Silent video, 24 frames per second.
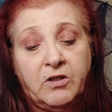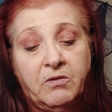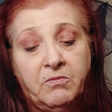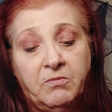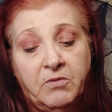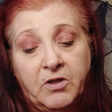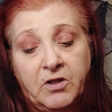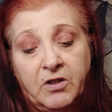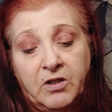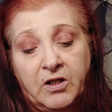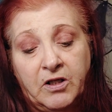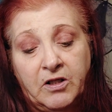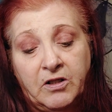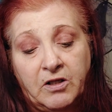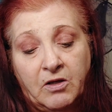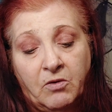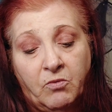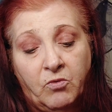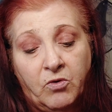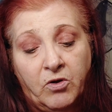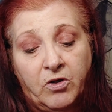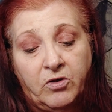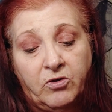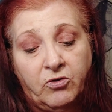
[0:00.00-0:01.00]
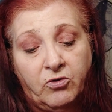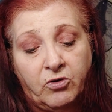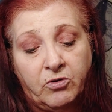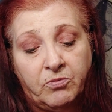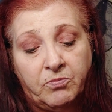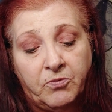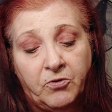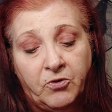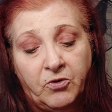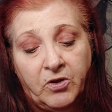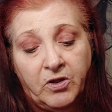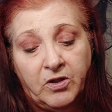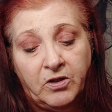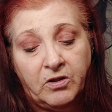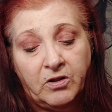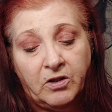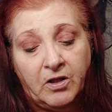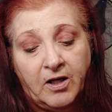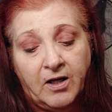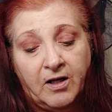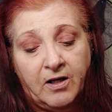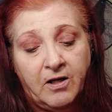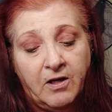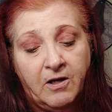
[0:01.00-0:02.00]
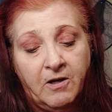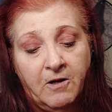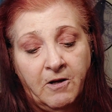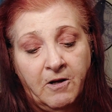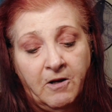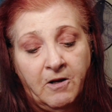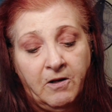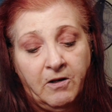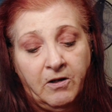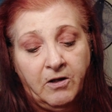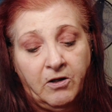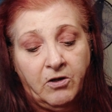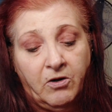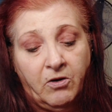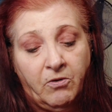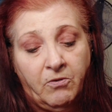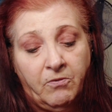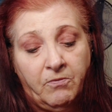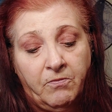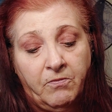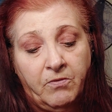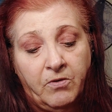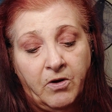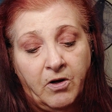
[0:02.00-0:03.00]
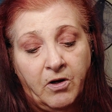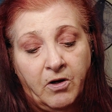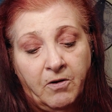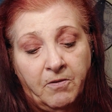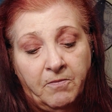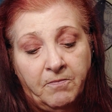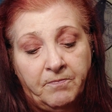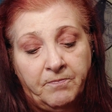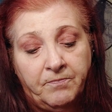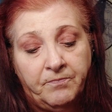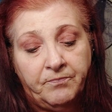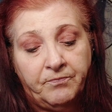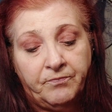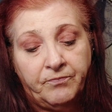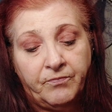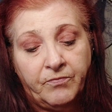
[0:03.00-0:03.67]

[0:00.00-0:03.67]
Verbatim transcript: some of the things I wanted to experience, like, you know, um,